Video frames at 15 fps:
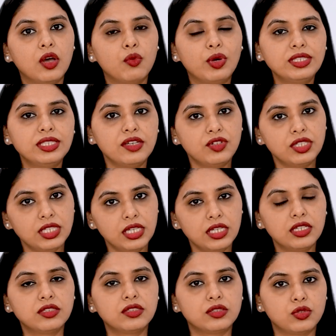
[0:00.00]
Once everything
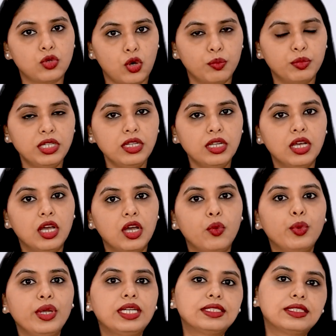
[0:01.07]
is normal,
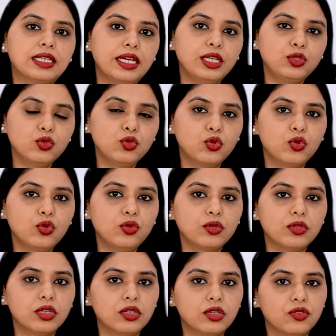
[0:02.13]
we decide to go
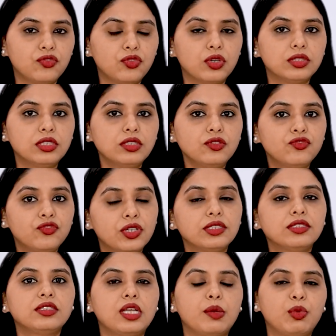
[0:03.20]
uh, for the
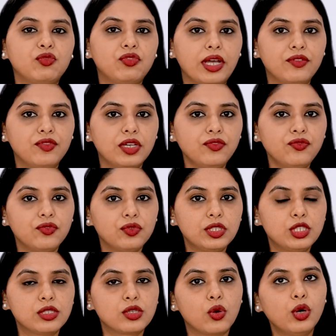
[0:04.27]
first step of IVF,
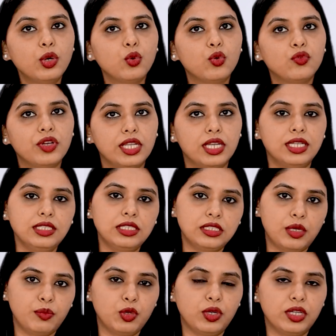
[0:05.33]
which is called ovarian
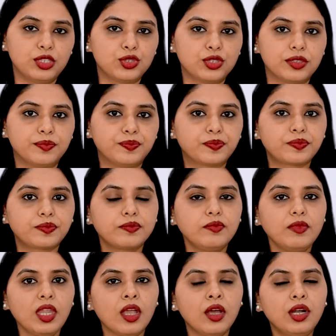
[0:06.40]
stimulation.
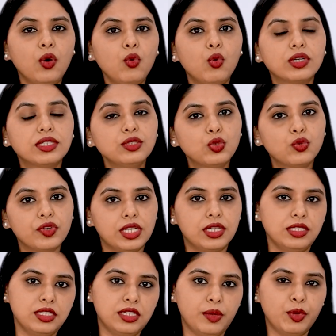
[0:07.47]
Now, what is
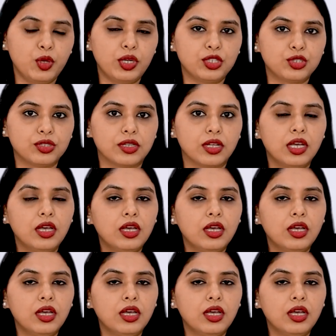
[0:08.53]
ovarian stimulation?